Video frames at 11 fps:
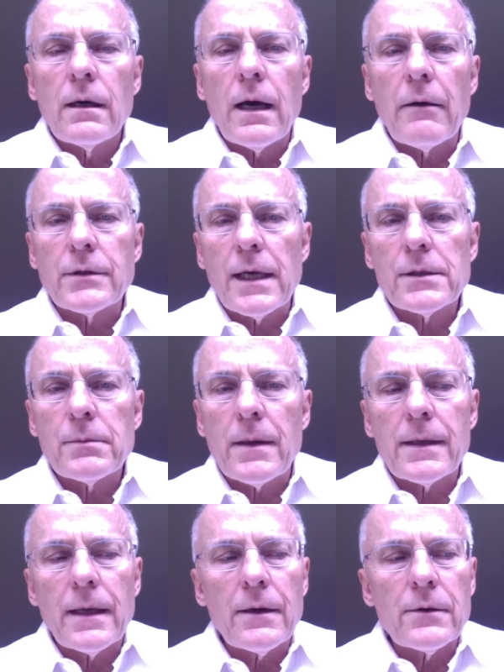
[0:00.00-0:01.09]
I was asked by
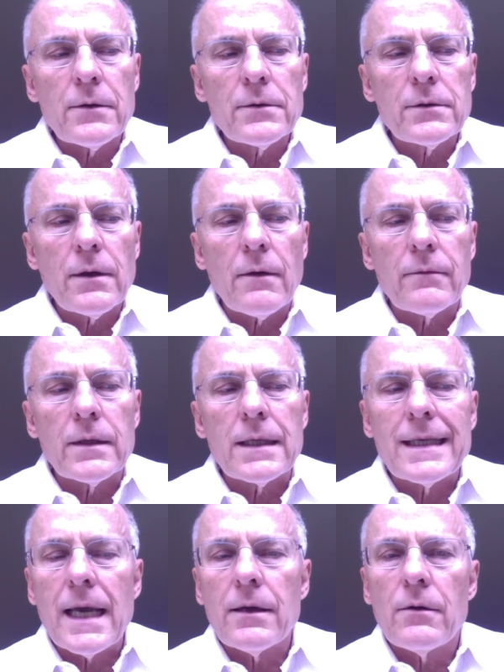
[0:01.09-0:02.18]
the editors of the
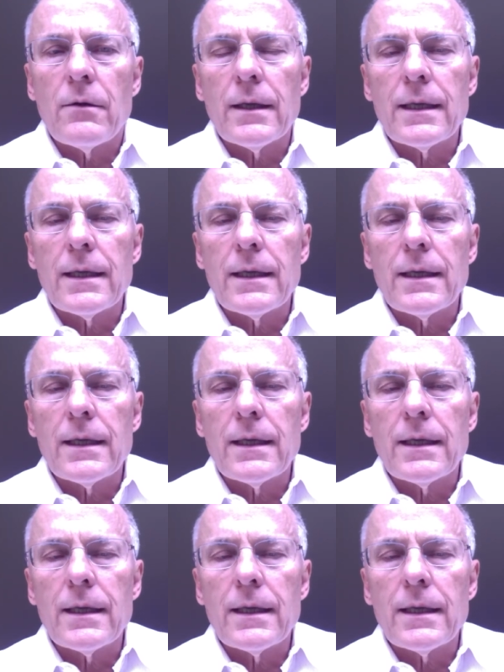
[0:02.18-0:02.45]
Yale